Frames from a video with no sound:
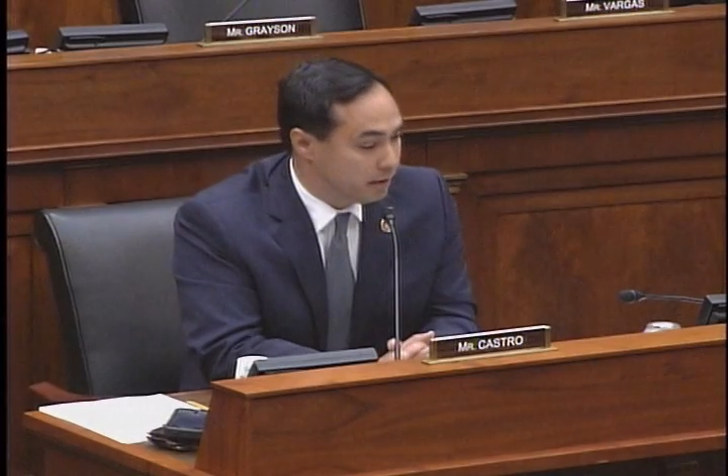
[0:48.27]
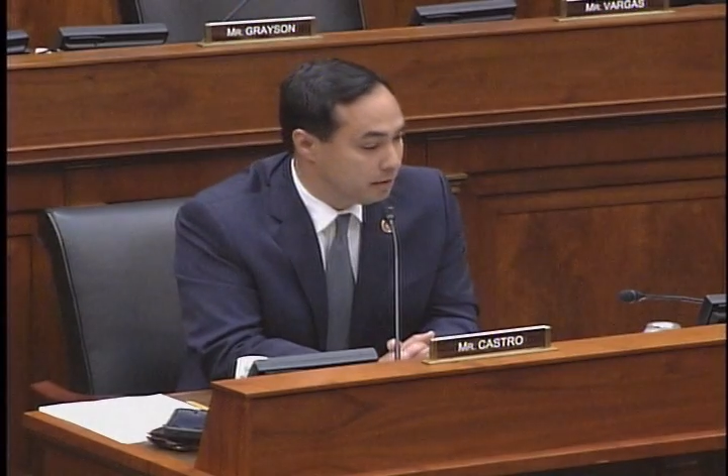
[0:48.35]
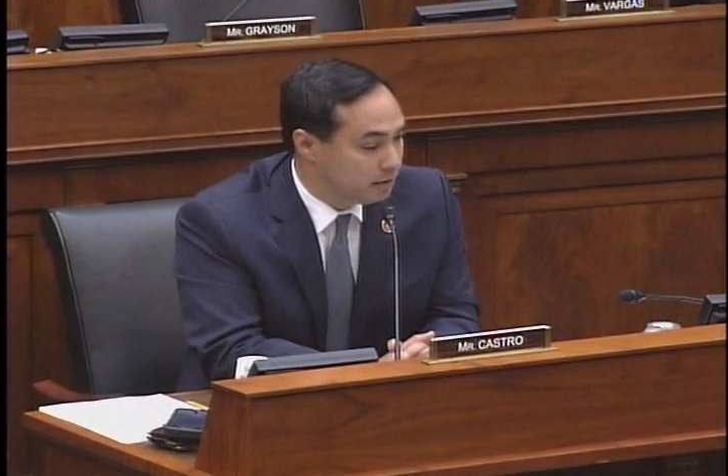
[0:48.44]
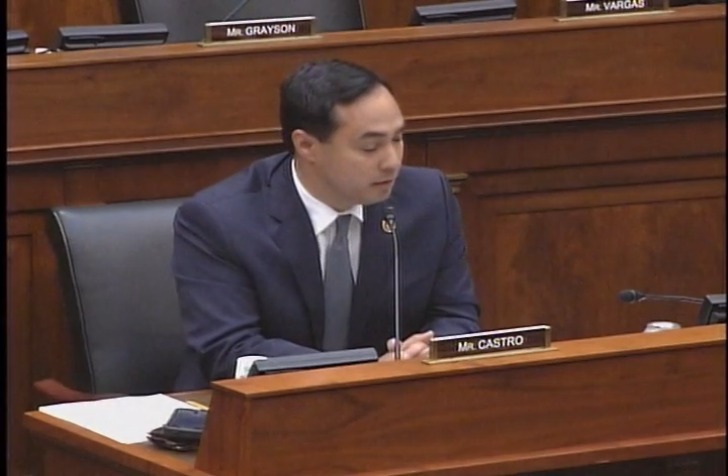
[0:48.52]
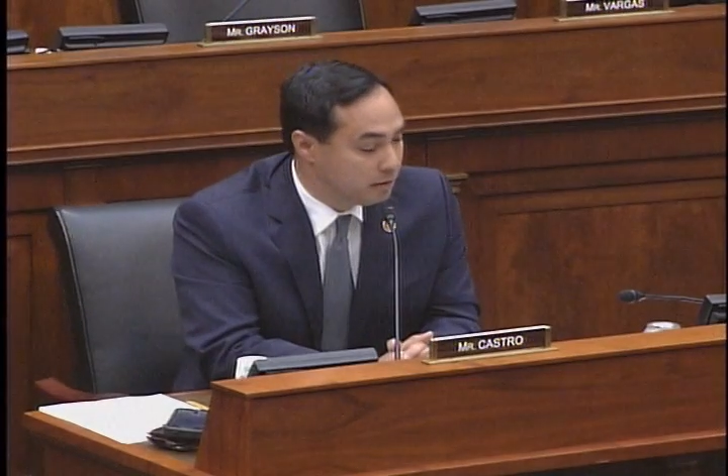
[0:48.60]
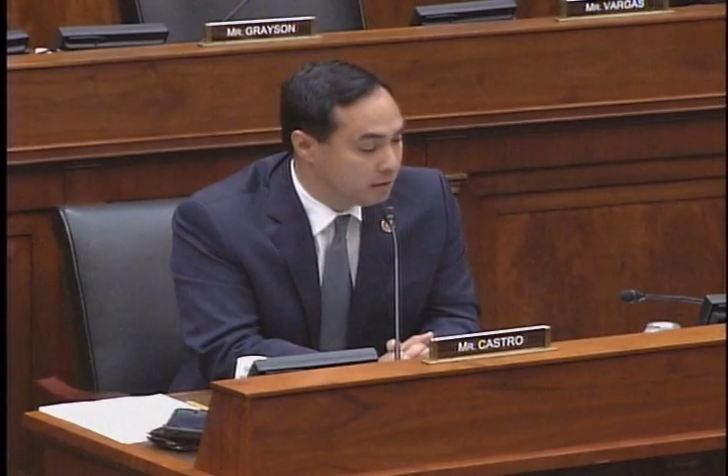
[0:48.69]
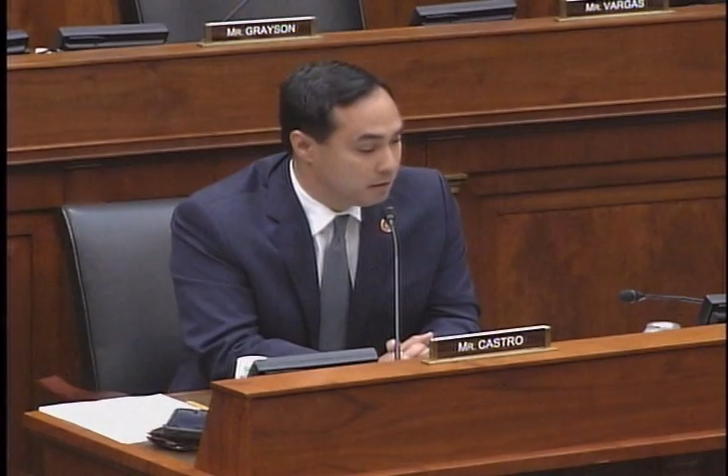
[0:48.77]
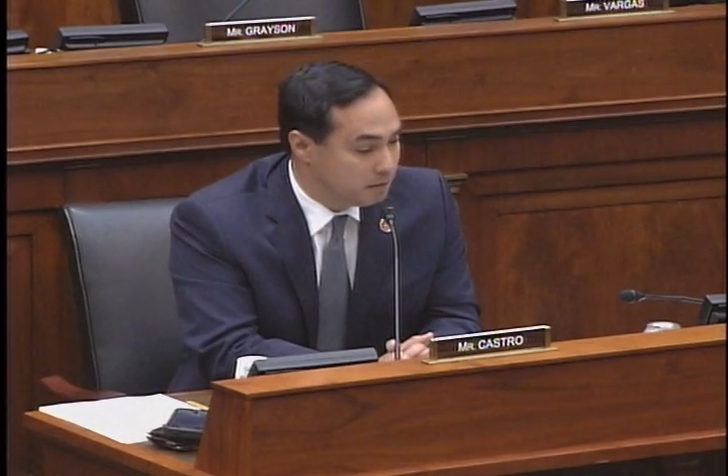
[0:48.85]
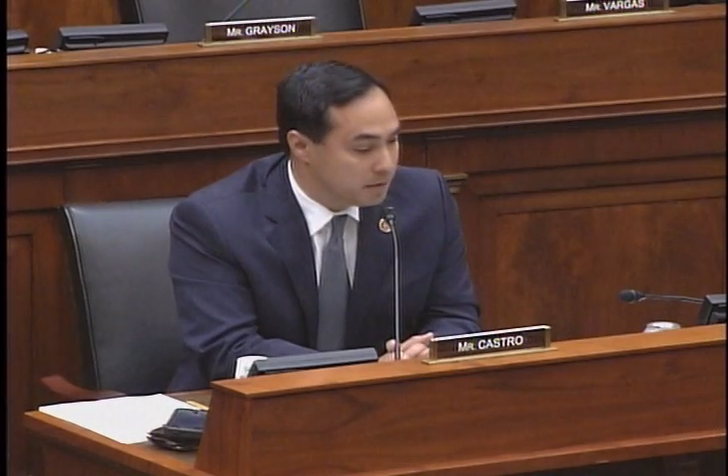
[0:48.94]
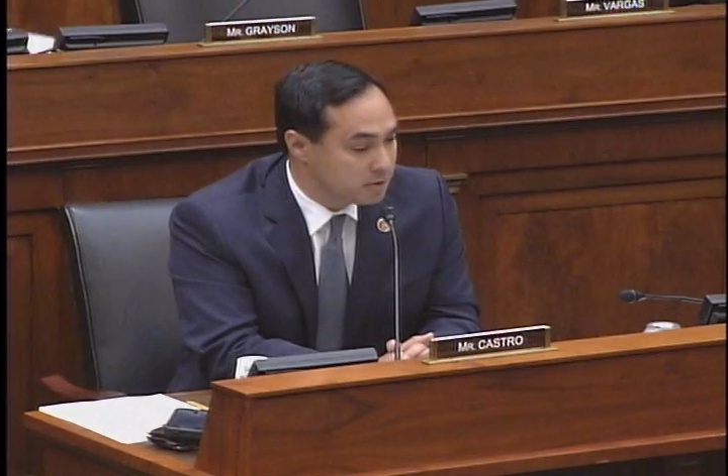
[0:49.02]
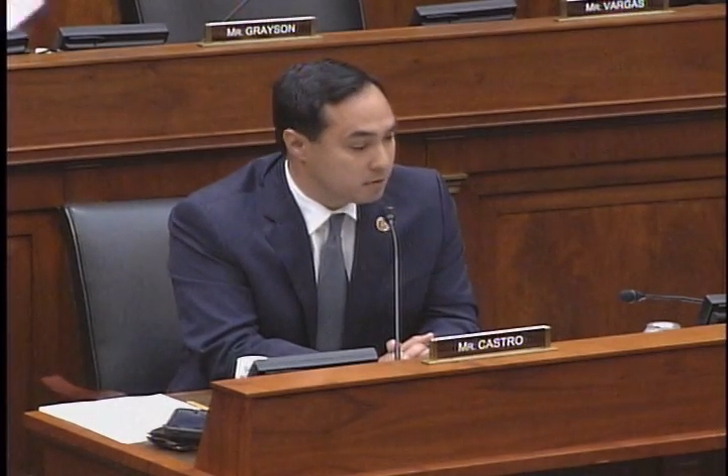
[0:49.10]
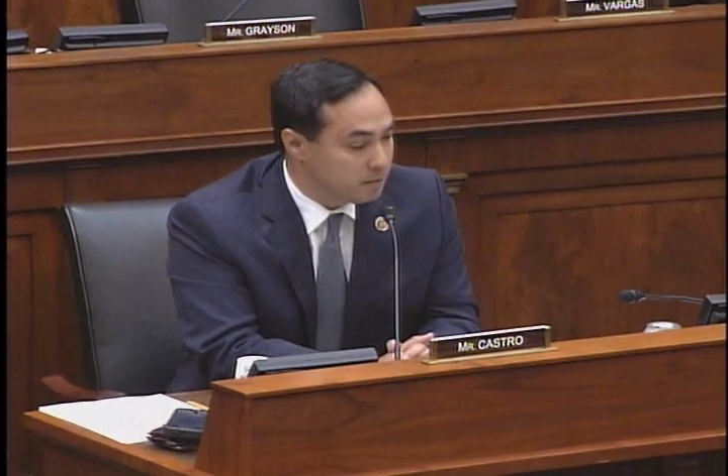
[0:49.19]
that
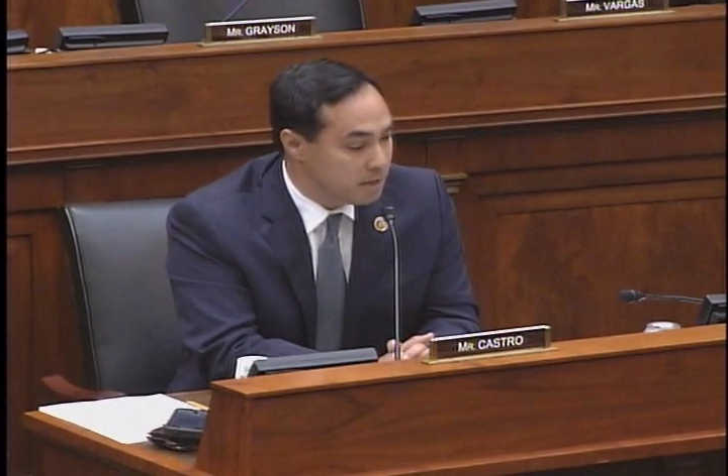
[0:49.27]
Mr.